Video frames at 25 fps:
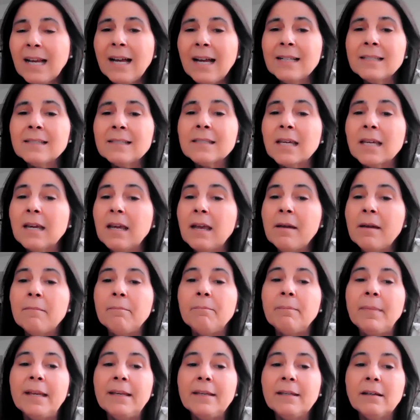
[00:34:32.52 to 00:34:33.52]
And
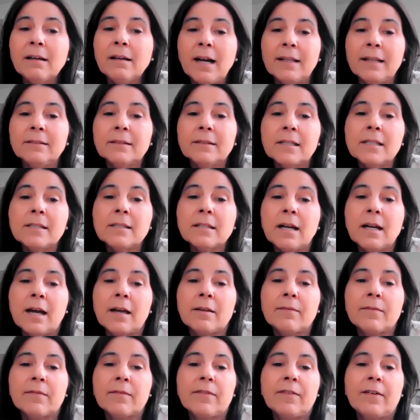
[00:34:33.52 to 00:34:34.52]
many countries
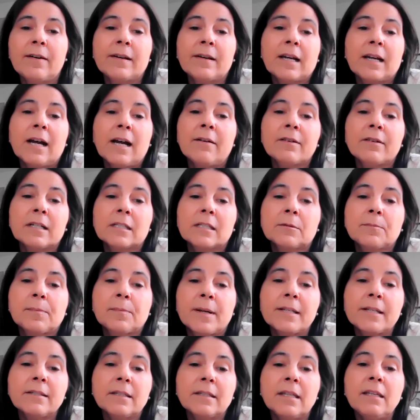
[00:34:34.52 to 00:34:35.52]
have
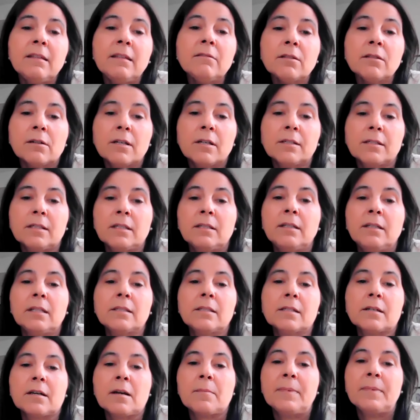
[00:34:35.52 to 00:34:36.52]
expressed interest in
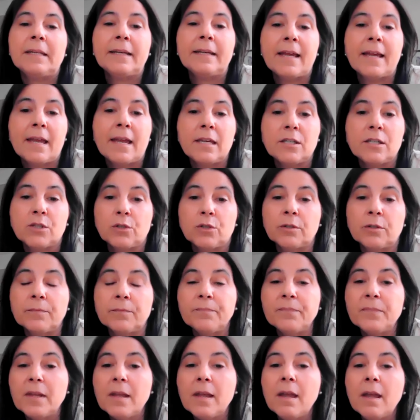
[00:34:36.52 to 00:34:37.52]
its replication.
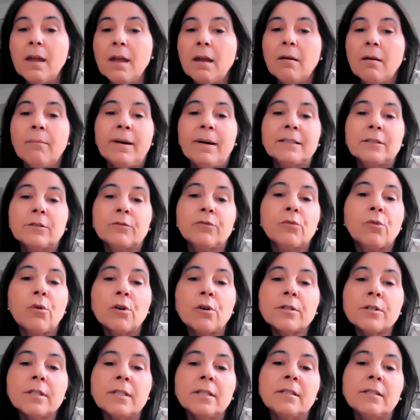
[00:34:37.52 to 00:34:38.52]
But of
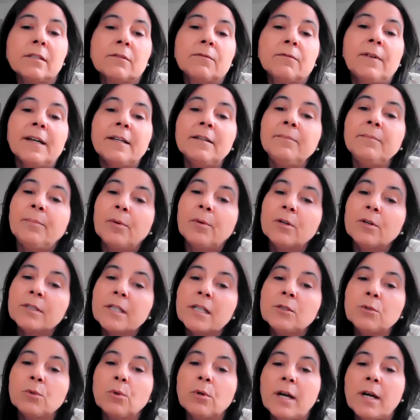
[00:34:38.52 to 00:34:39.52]
course, it's very
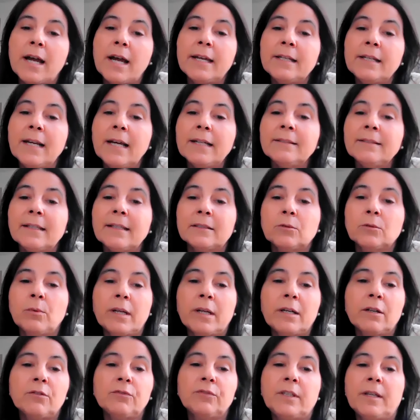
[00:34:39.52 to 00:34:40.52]
important to highlight that
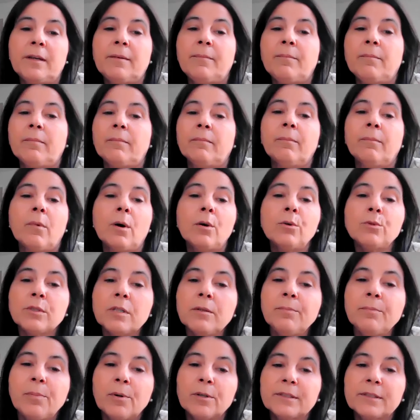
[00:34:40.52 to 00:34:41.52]
one of the most
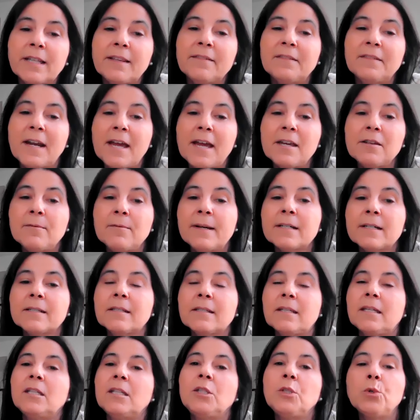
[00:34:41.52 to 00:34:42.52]
important
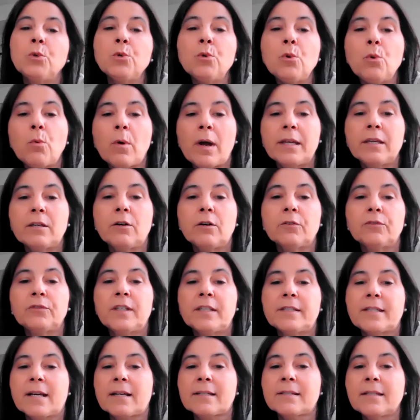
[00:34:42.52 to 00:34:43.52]
drivers in Uruguay of the
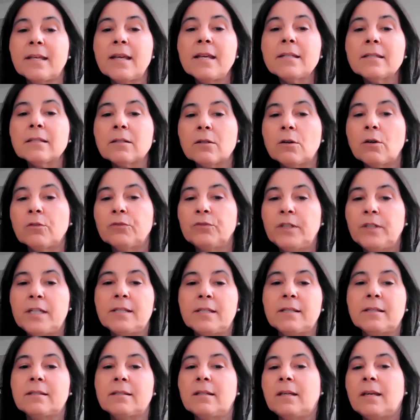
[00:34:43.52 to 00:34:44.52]
success of
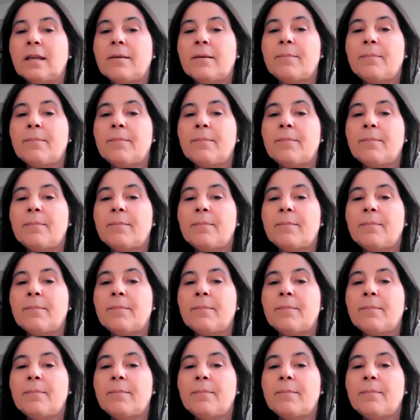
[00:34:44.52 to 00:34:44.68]
this